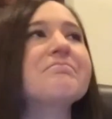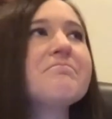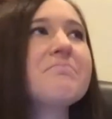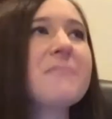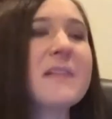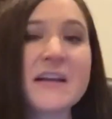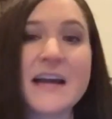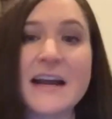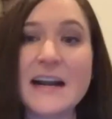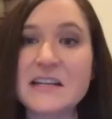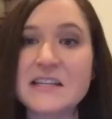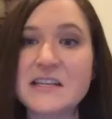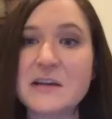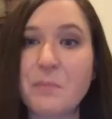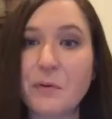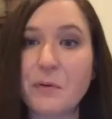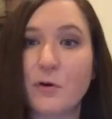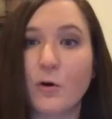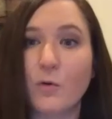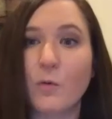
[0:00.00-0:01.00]
kind of
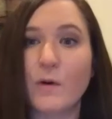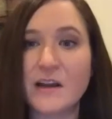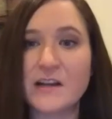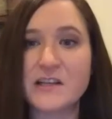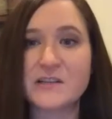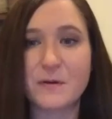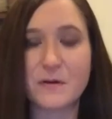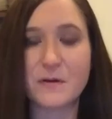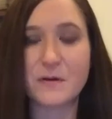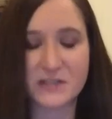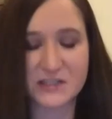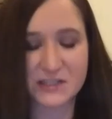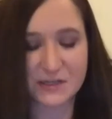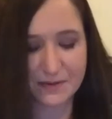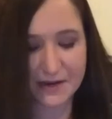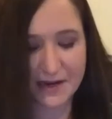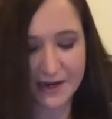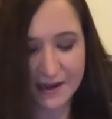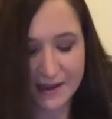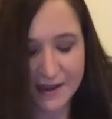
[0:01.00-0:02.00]
typical what it's supposed to
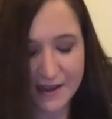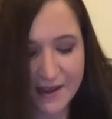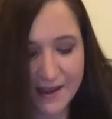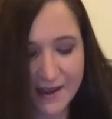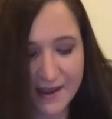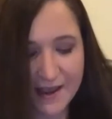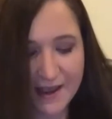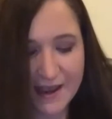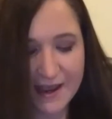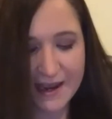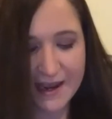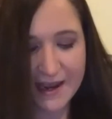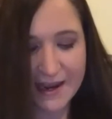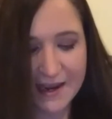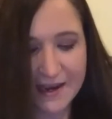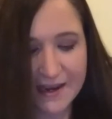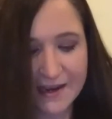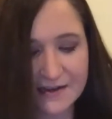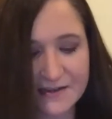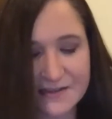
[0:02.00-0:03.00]
be.
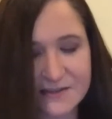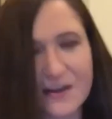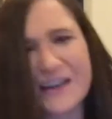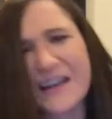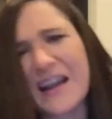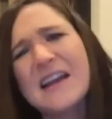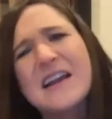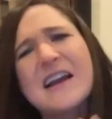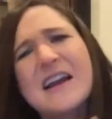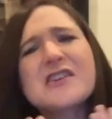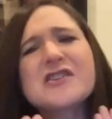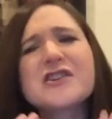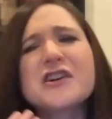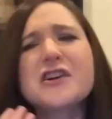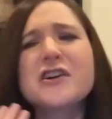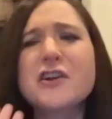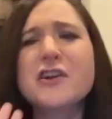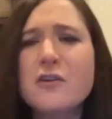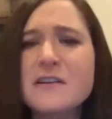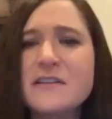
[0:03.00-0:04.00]
And so I, I kind of started
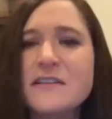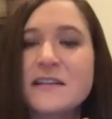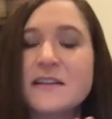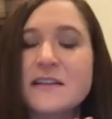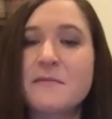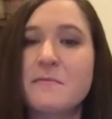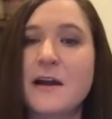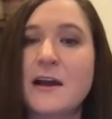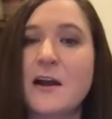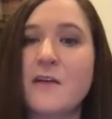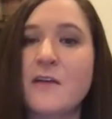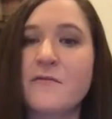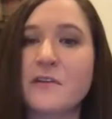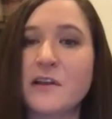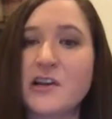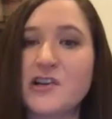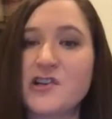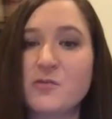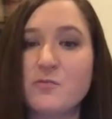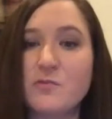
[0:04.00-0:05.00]
noticing that my
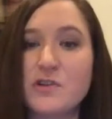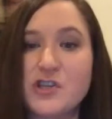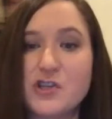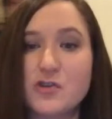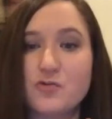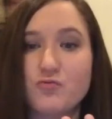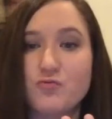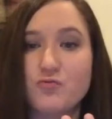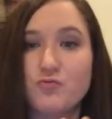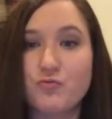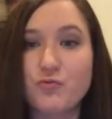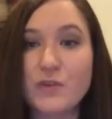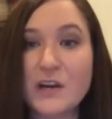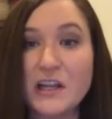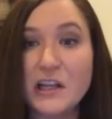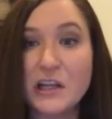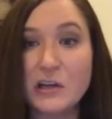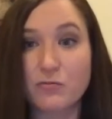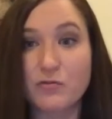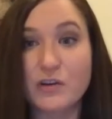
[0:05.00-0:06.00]
ovulation was just
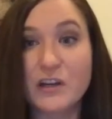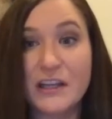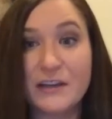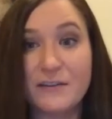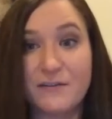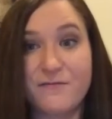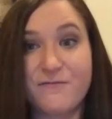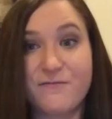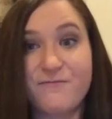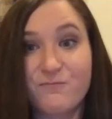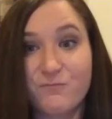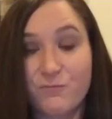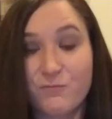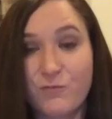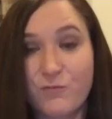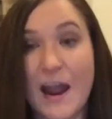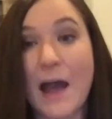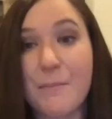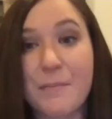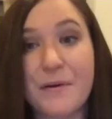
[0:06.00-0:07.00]
really, really
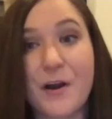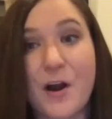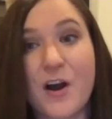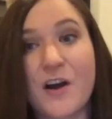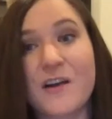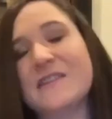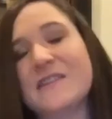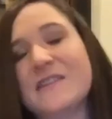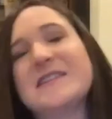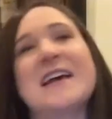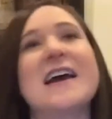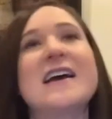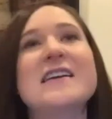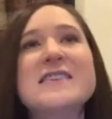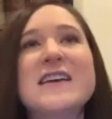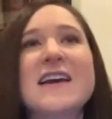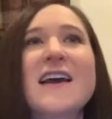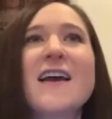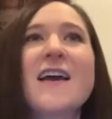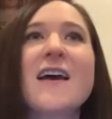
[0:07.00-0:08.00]
rapid onset.
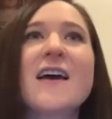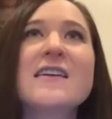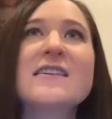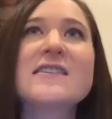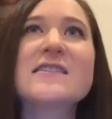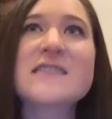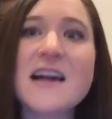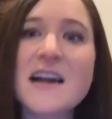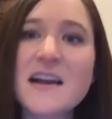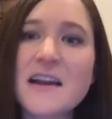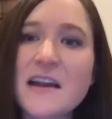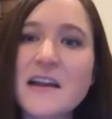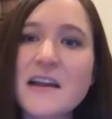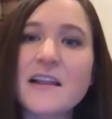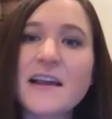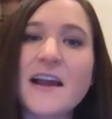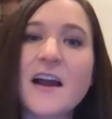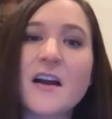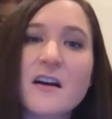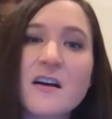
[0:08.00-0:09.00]

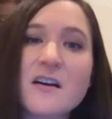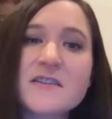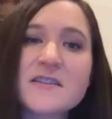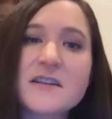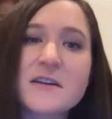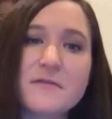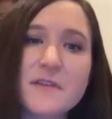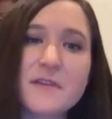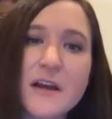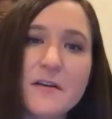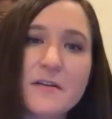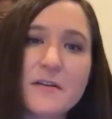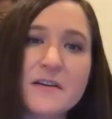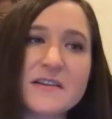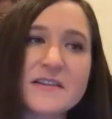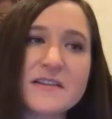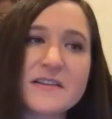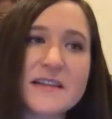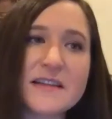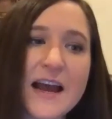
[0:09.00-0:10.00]
Secondly, I also
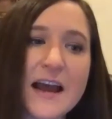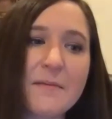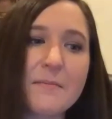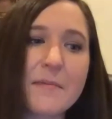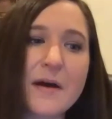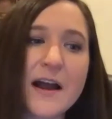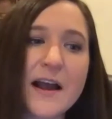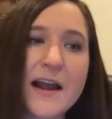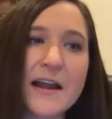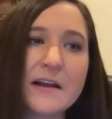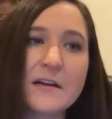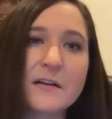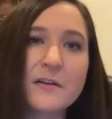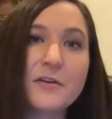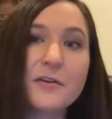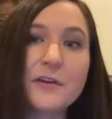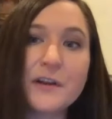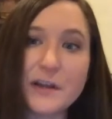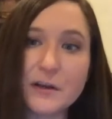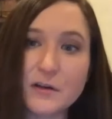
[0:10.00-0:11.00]
noticed that my
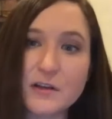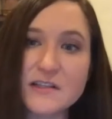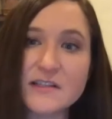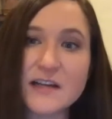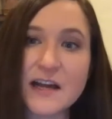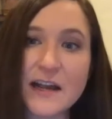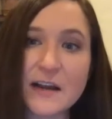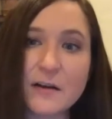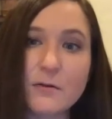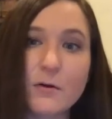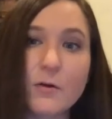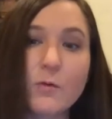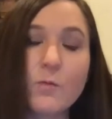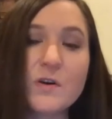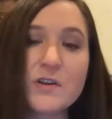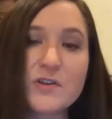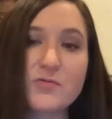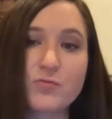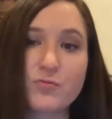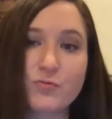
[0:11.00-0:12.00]
luteal cycle
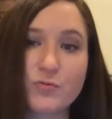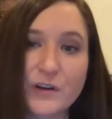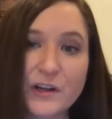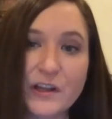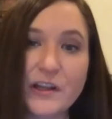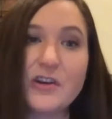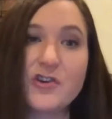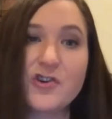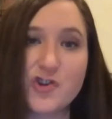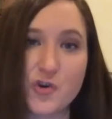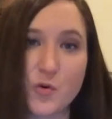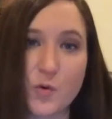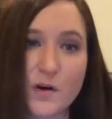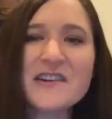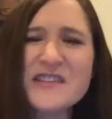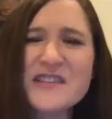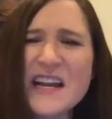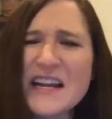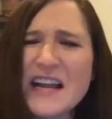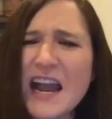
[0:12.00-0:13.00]
was really
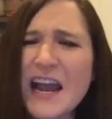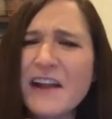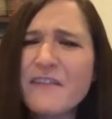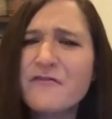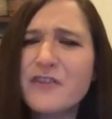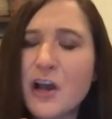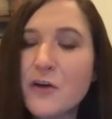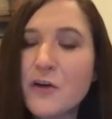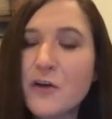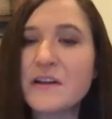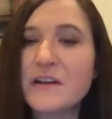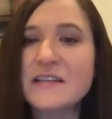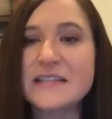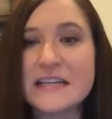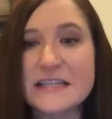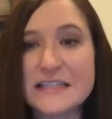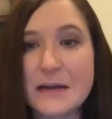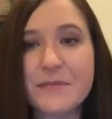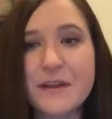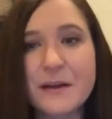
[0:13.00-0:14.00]
short. I kind of noticed that
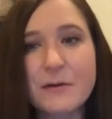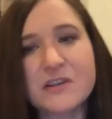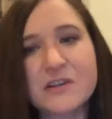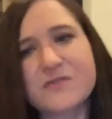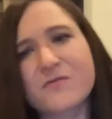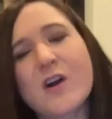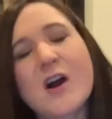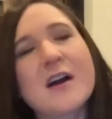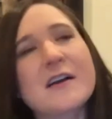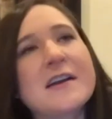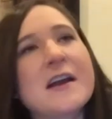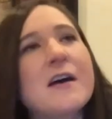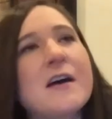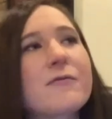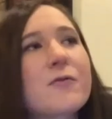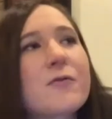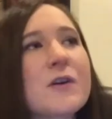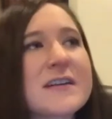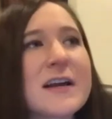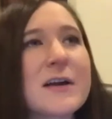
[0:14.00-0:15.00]
something was wrong. Now, of
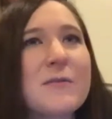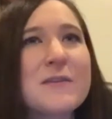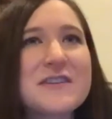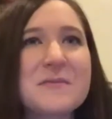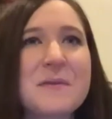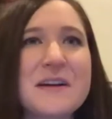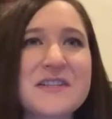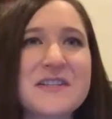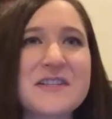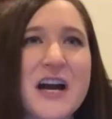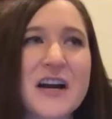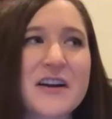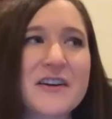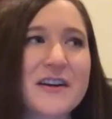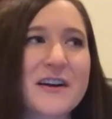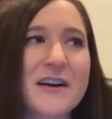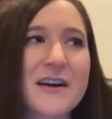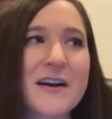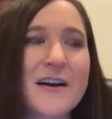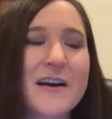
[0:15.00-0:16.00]
course, I went to my
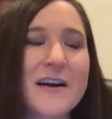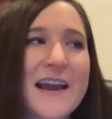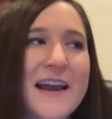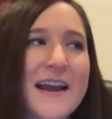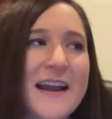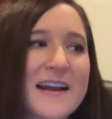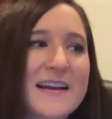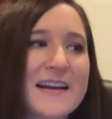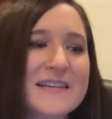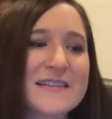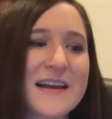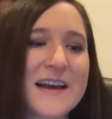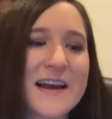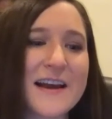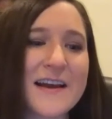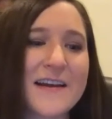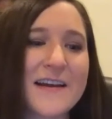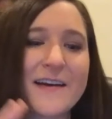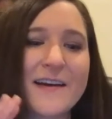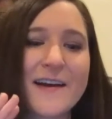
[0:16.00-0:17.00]
doctor and I
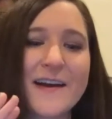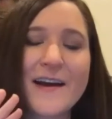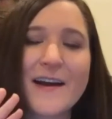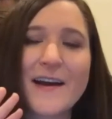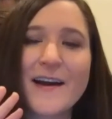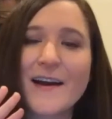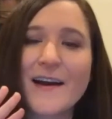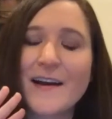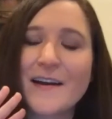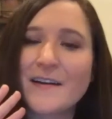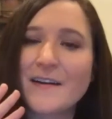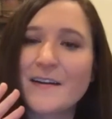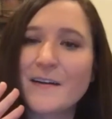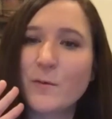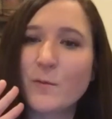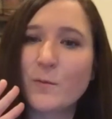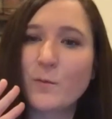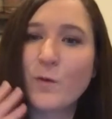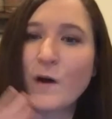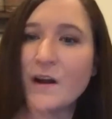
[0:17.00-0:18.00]
said,
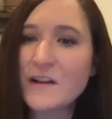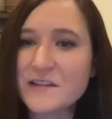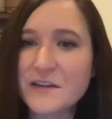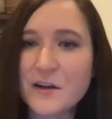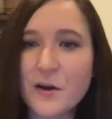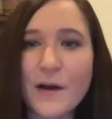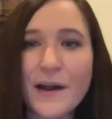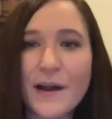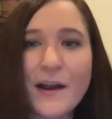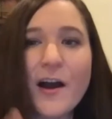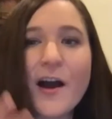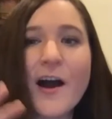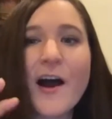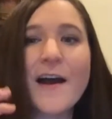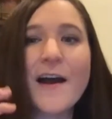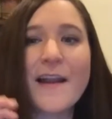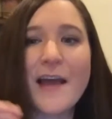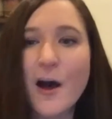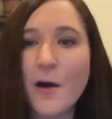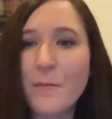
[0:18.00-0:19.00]
What's going
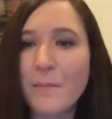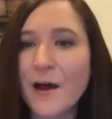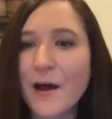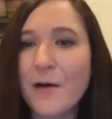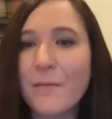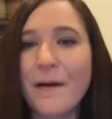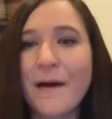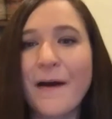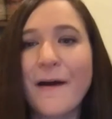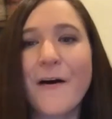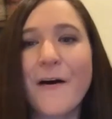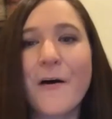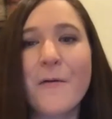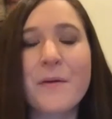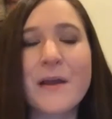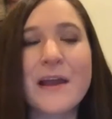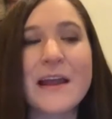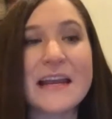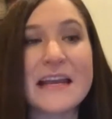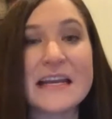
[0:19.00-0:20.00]
on? Help, help, help.
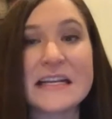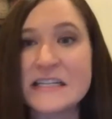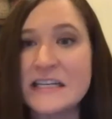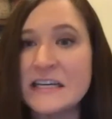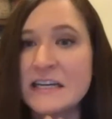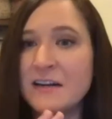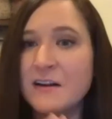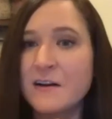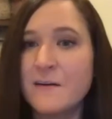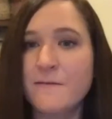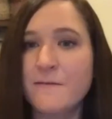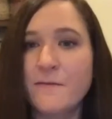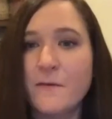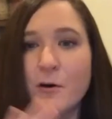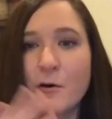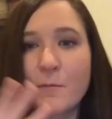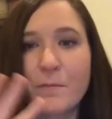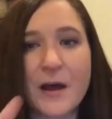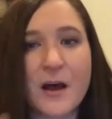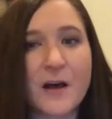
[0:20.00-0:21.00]
And he yeah. did a
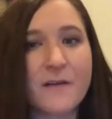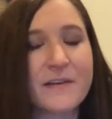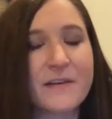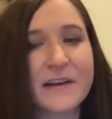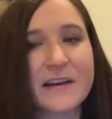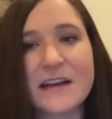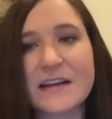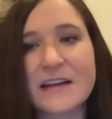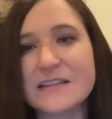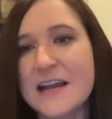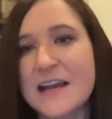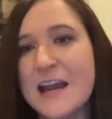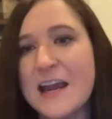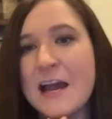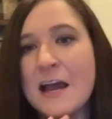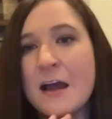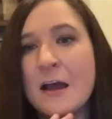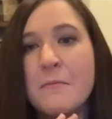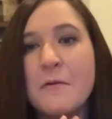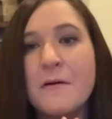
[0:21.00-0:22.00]
full pelvic
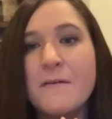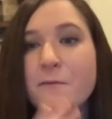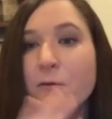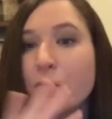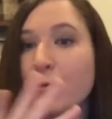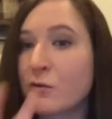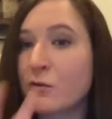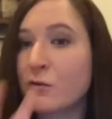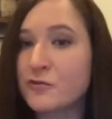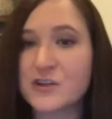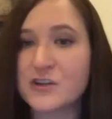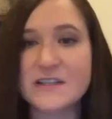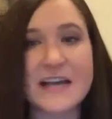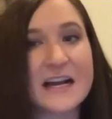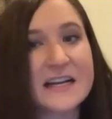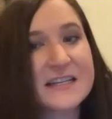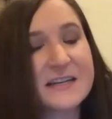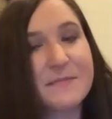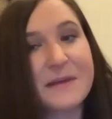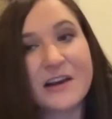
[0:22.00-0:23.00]
exam, a full
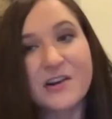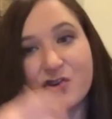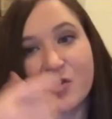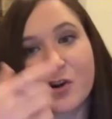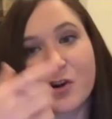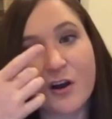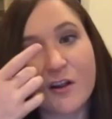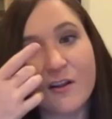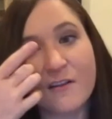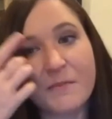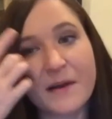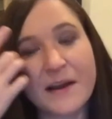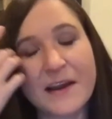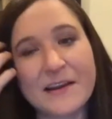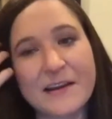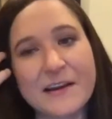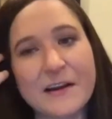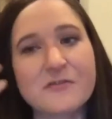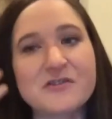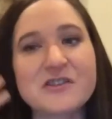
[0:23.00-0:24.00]
ultrasound to make sure all of my,
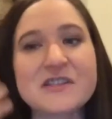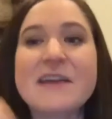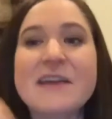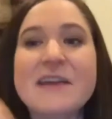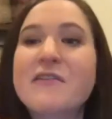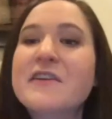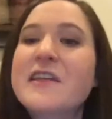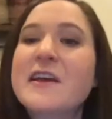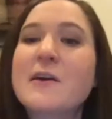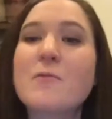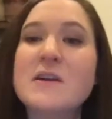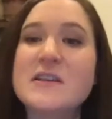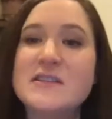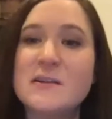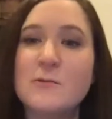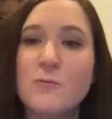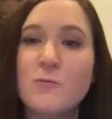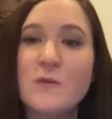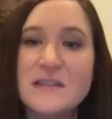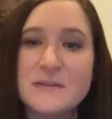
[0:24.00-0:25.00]
you know, just everything was
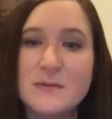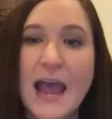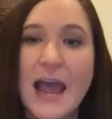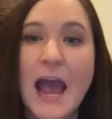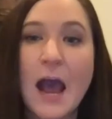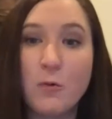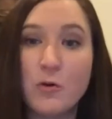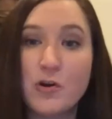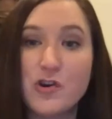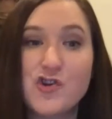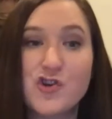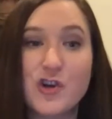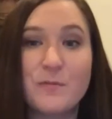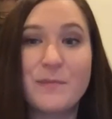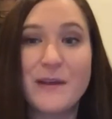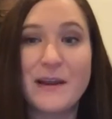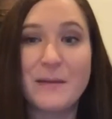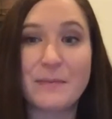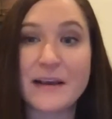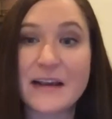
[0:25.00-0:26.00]
was how it should
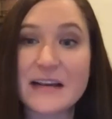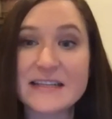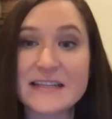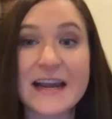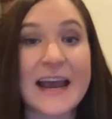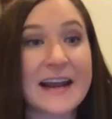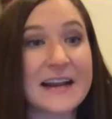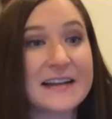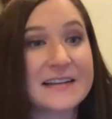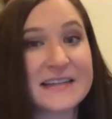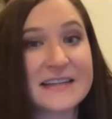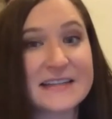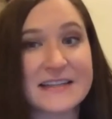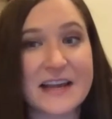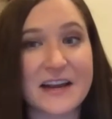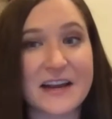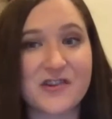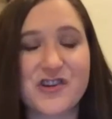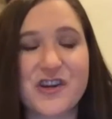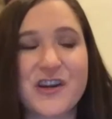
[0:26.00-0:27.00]
be because I yeah. had a
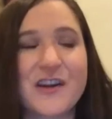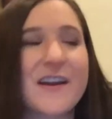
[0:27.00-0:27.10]
C-section.